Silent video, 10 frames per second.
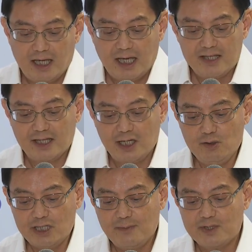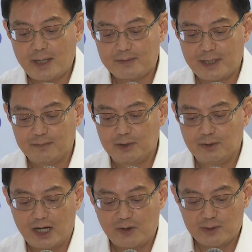As the new team steps up to
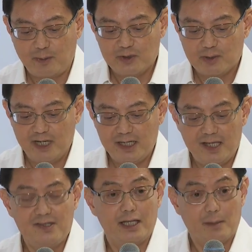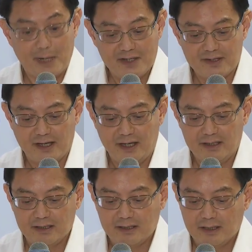their responsibilities in the months ahead,
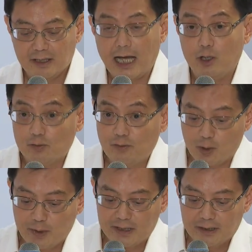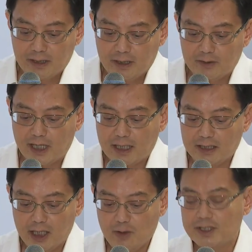I look forward to the
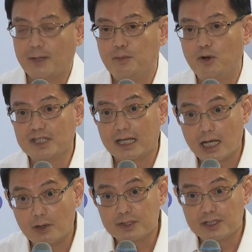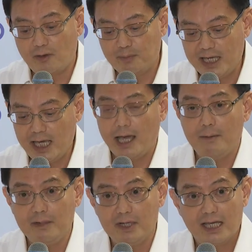continued support and counsel of P
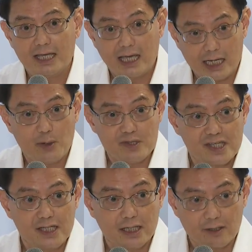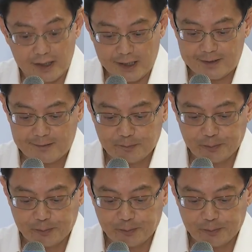M and our senior colleagues.